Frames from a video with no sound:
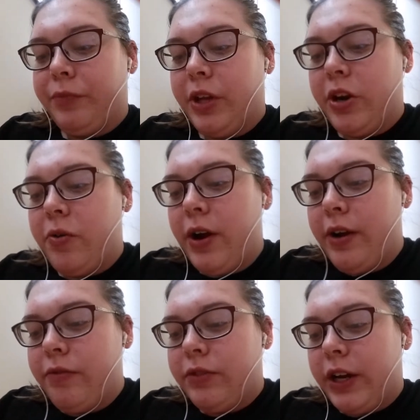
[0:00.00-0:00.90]
They don't
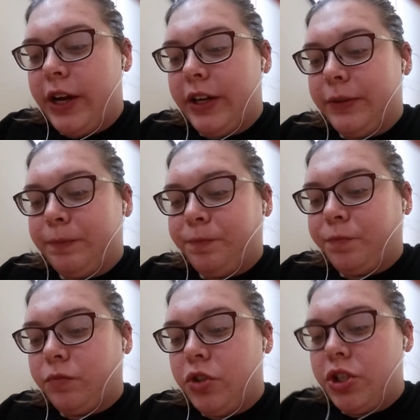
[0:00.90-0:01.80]
have like
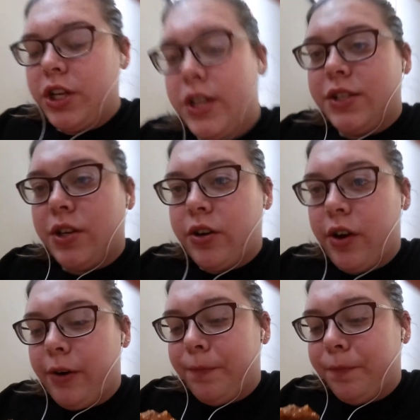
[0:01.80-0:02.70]
cheese on
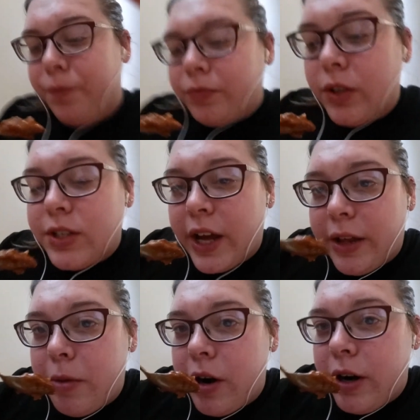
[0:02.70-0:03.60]
our
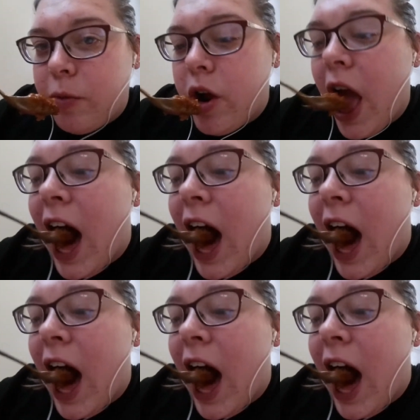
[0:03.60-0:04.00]
salad bar anymore.